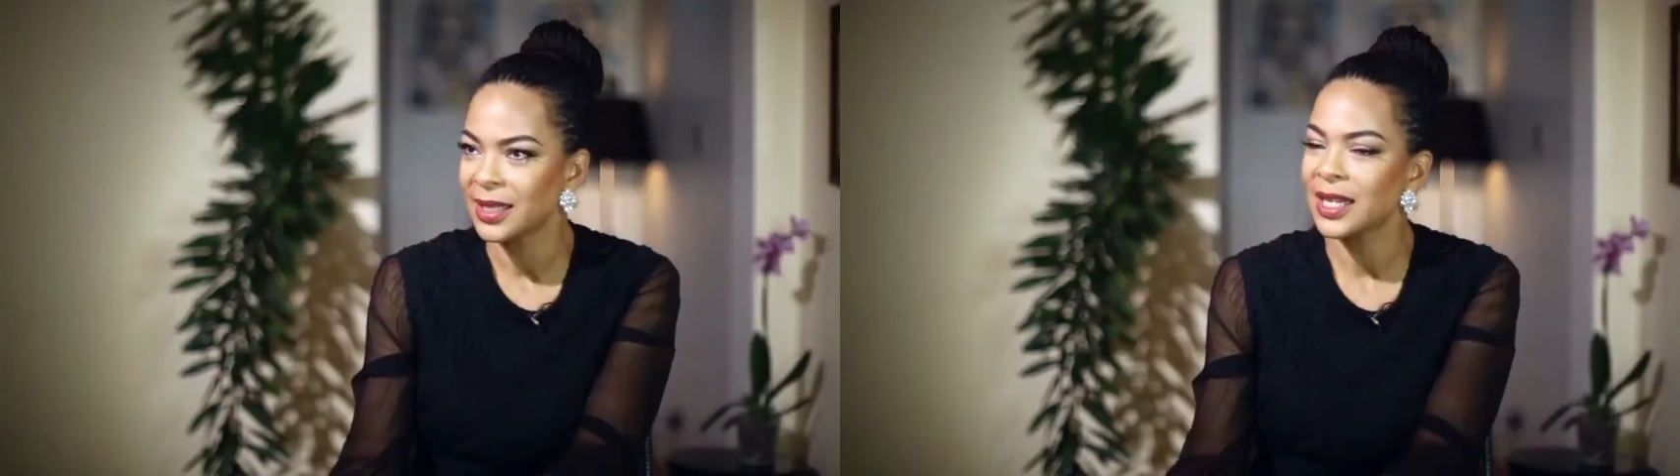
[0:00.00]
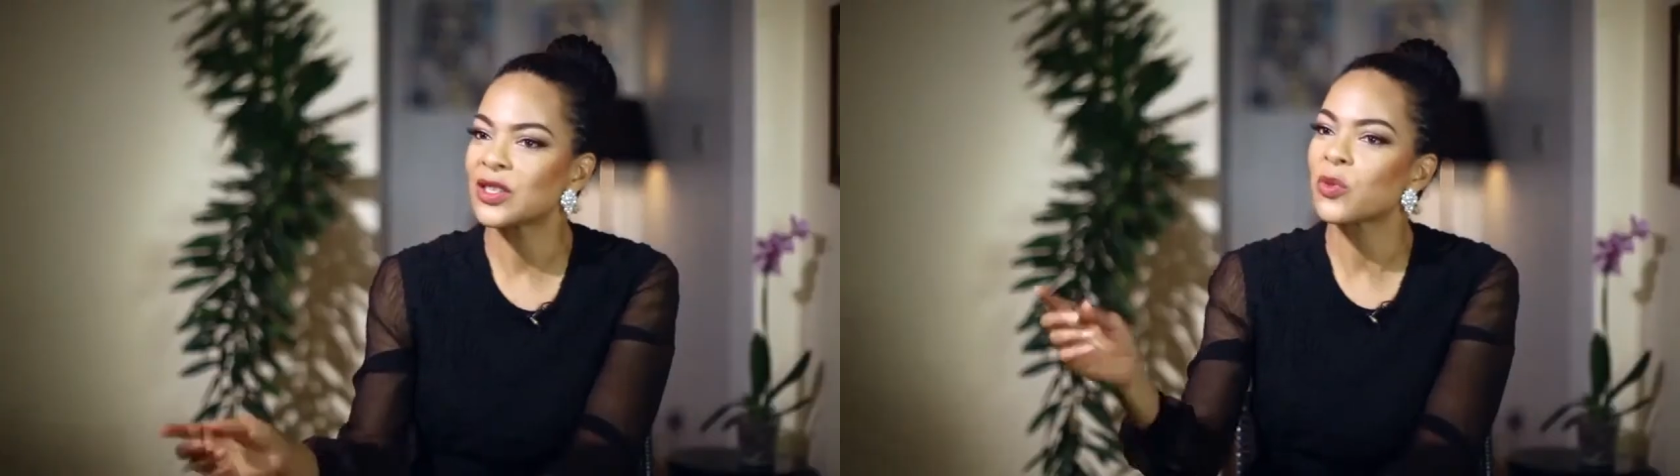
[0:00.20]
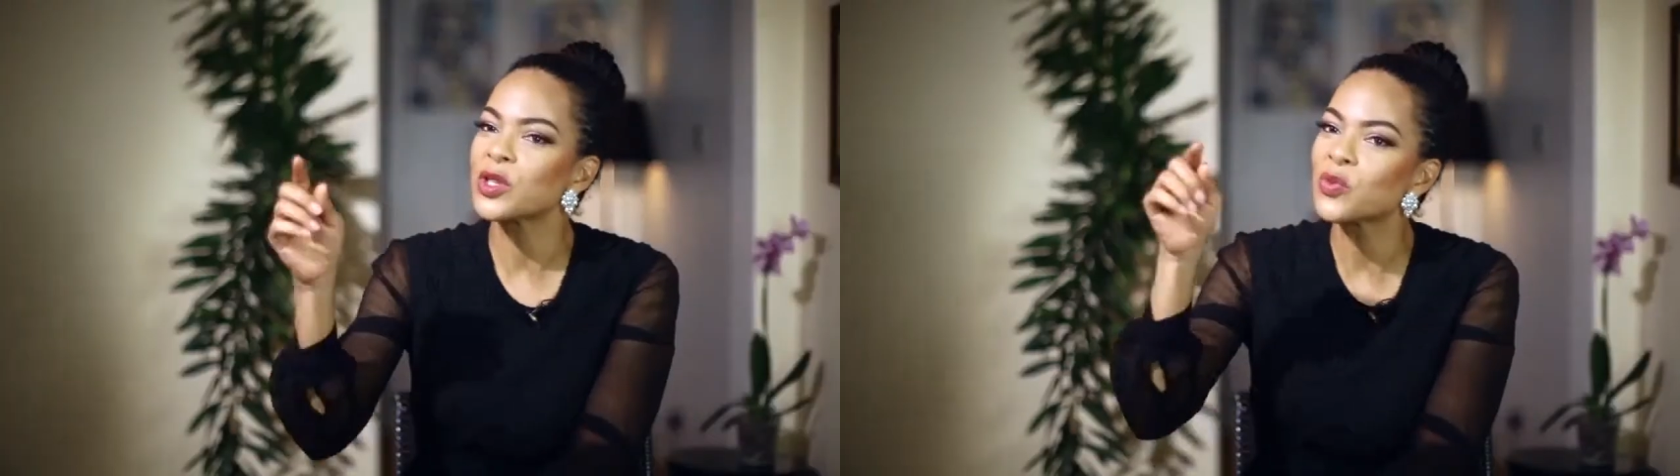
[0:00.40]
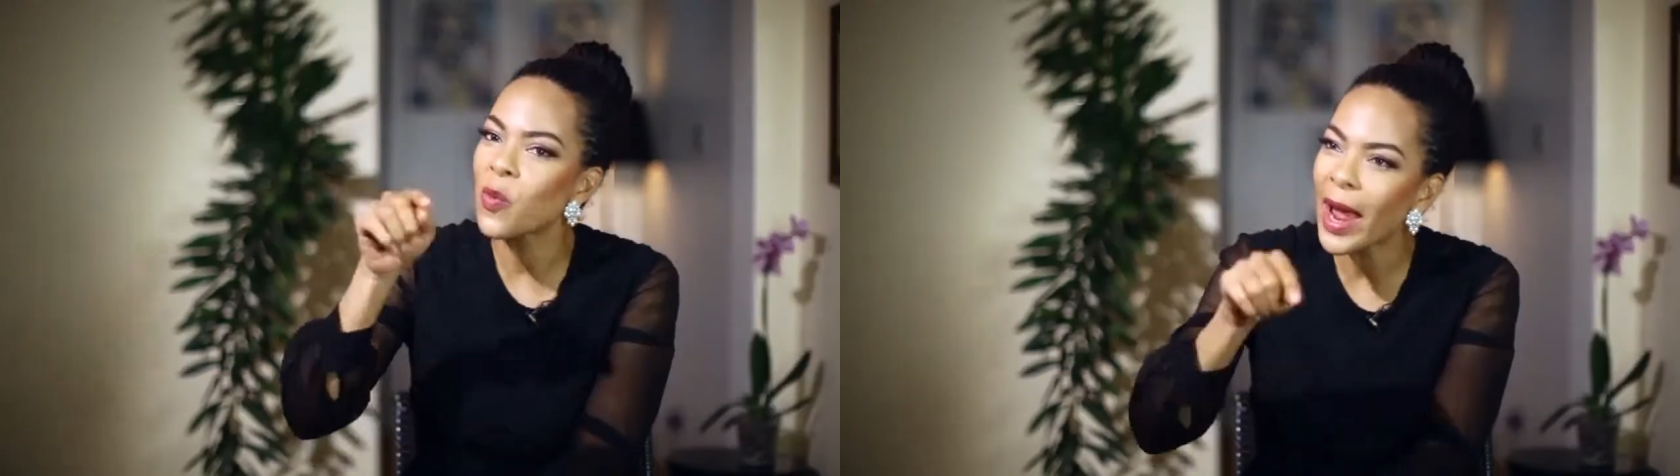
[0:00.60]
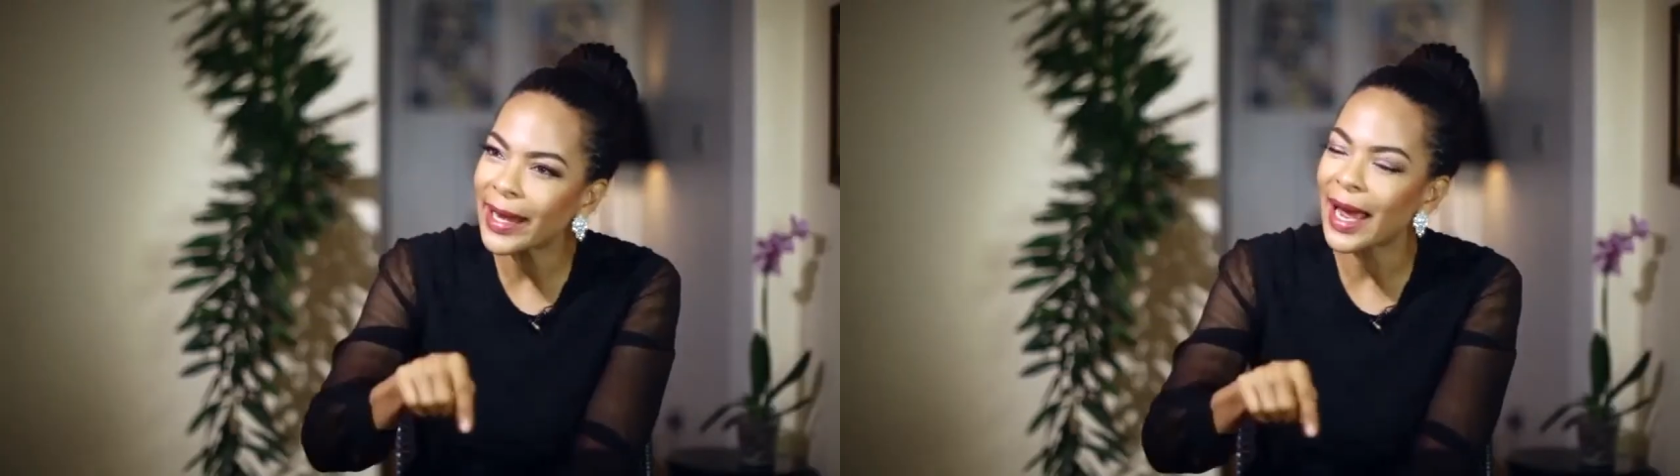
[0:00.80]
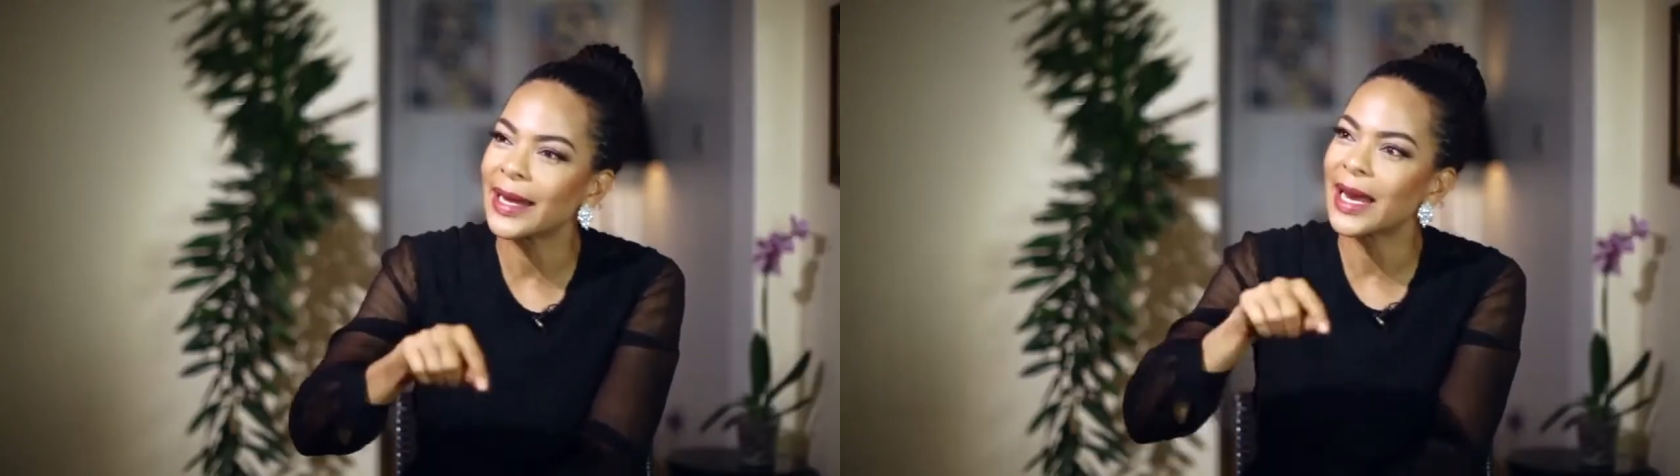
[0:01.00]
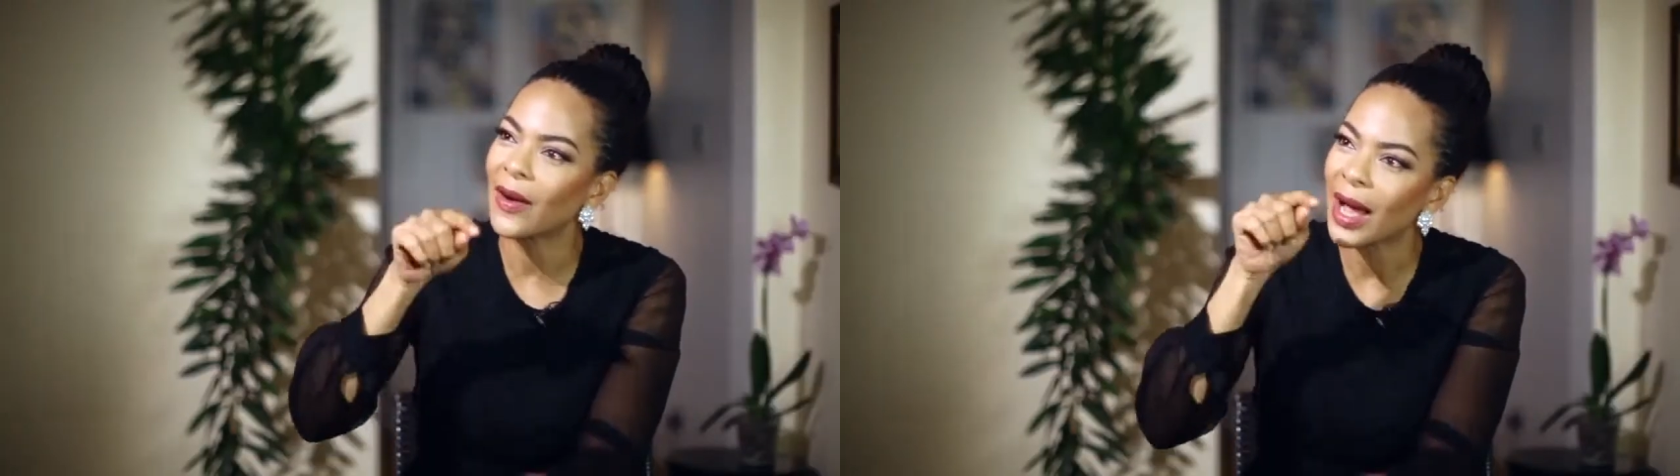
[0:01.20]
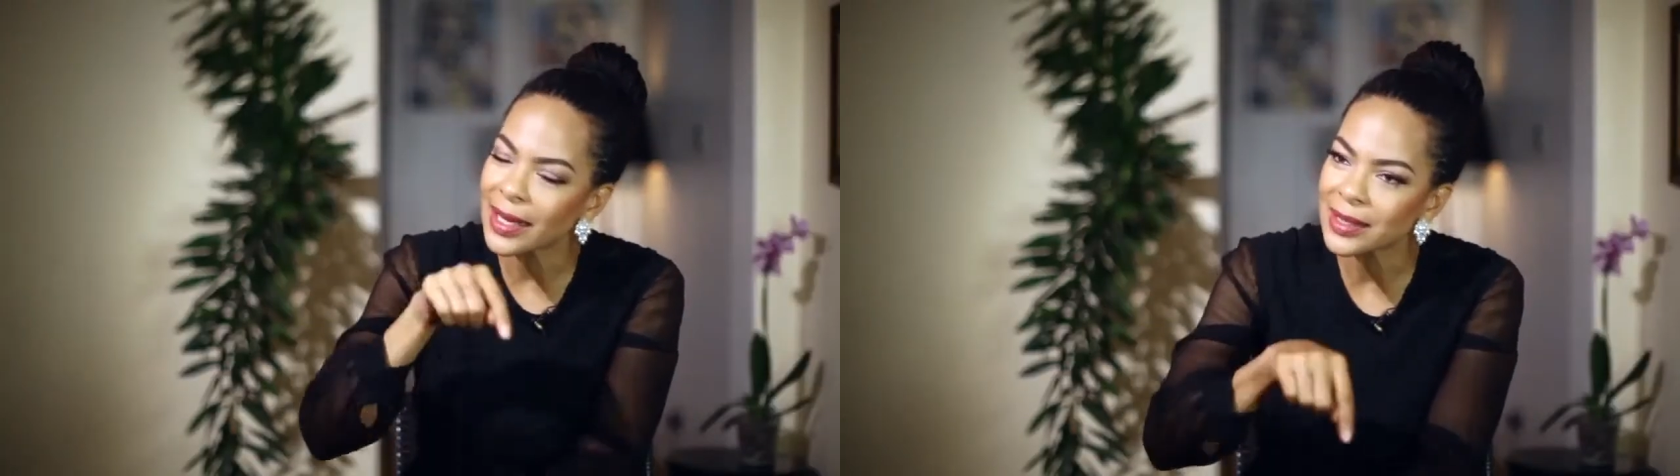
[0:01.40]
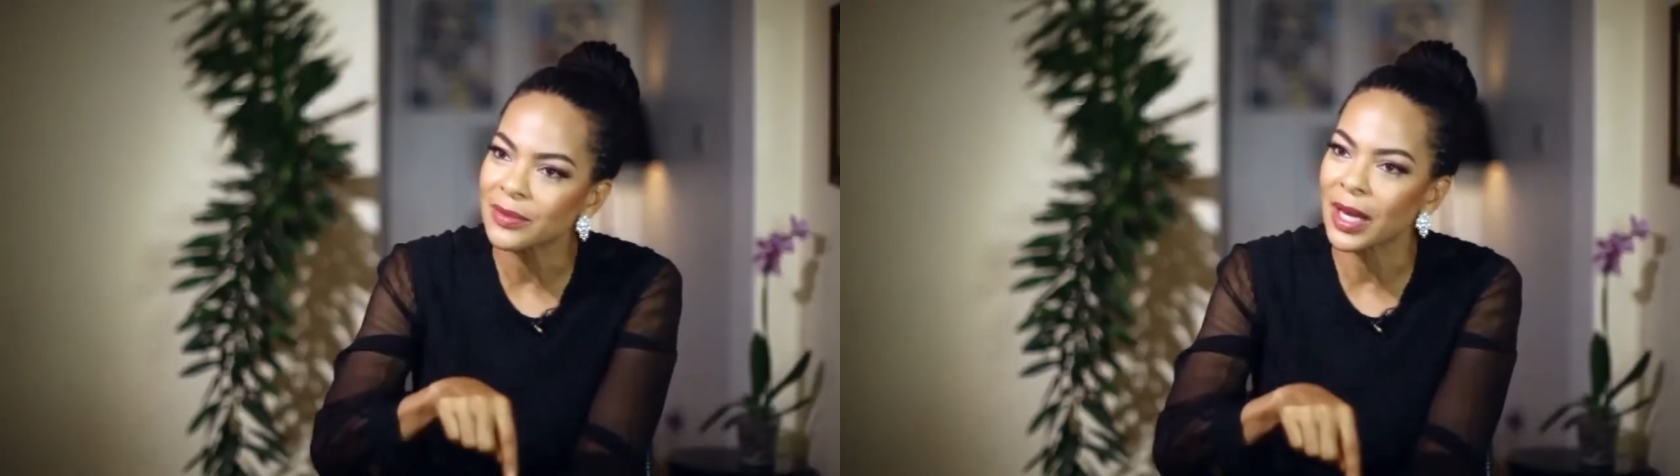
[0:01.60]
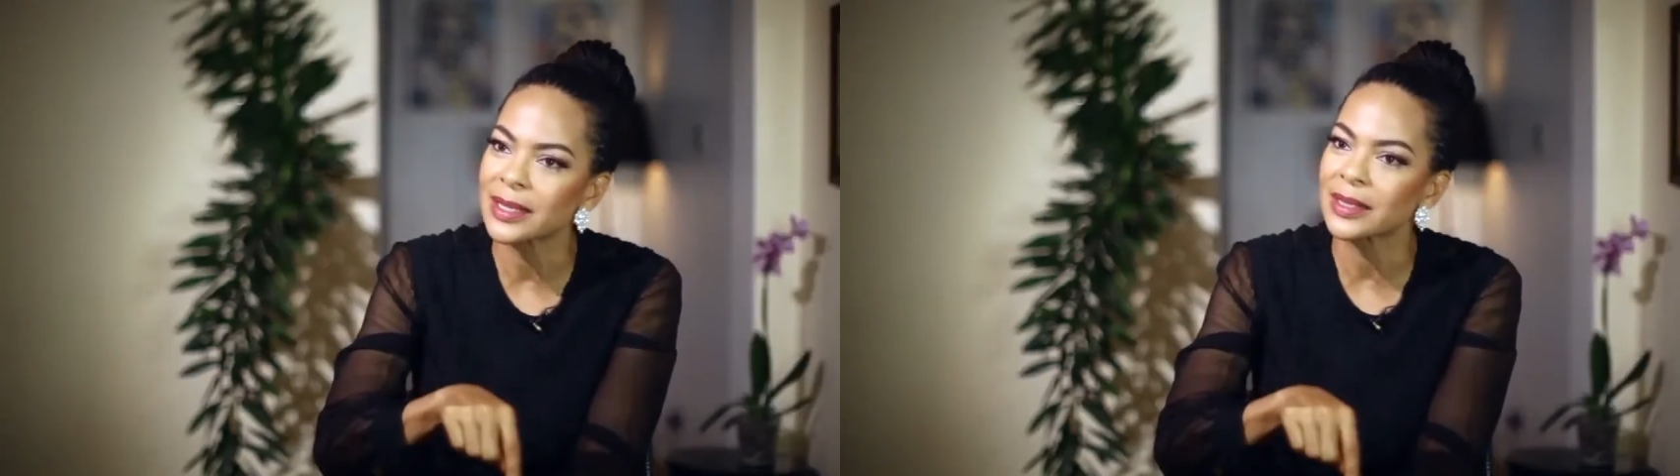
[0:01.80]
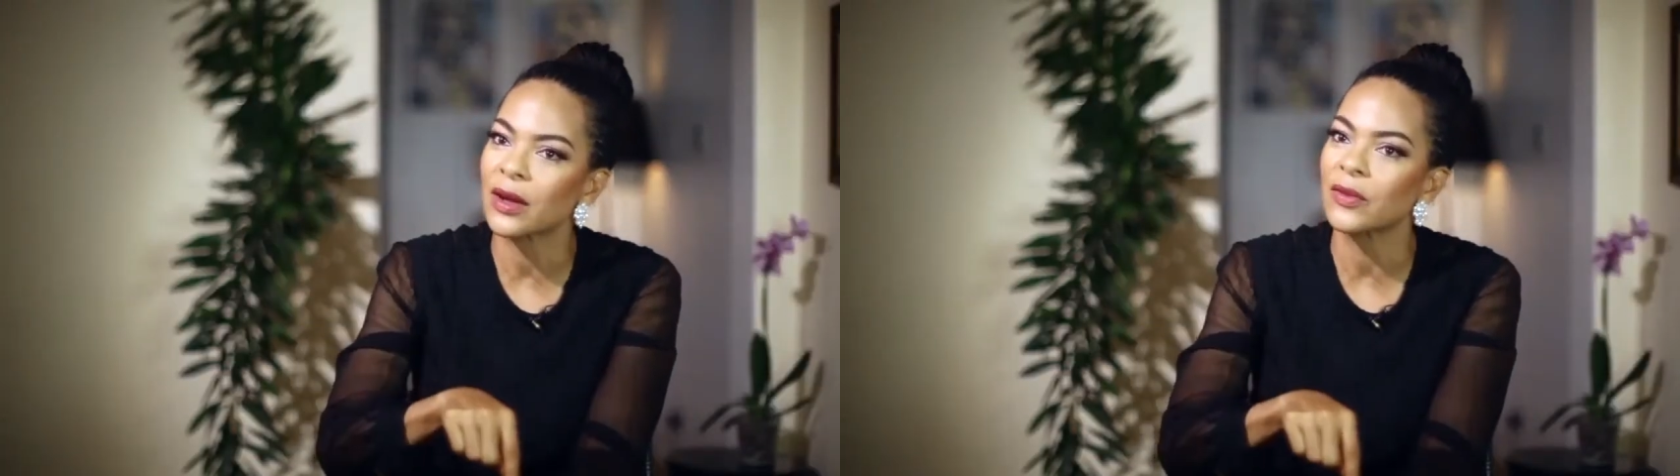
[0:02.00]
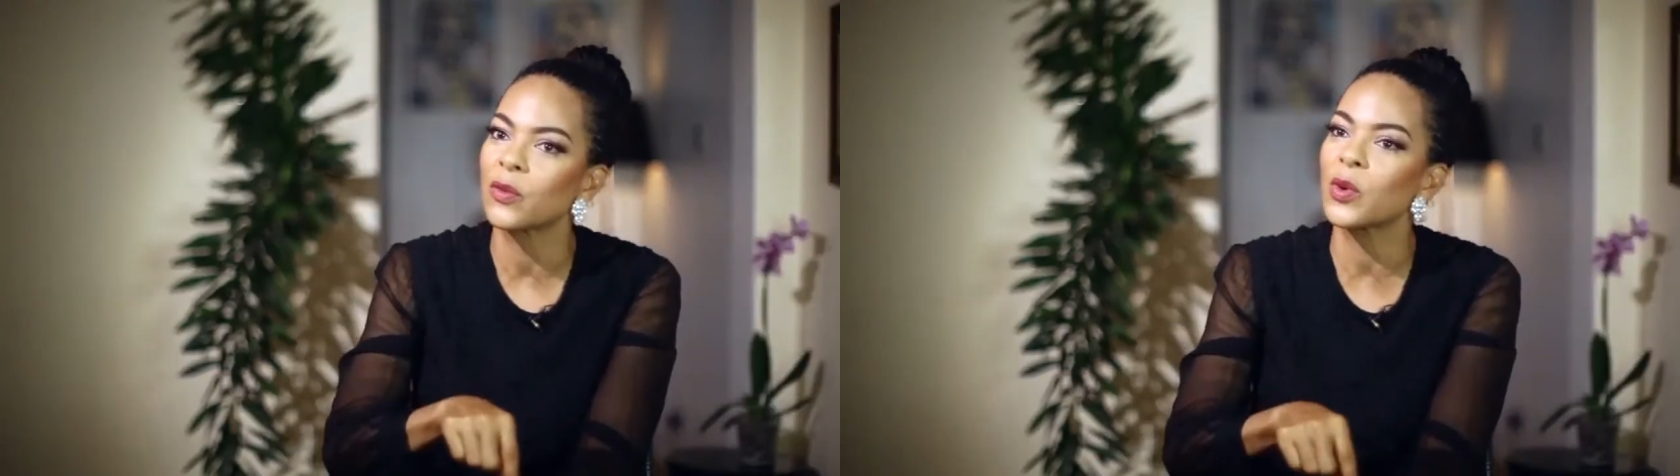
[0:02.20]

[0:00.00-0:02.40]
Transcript: It was when I now asked myself,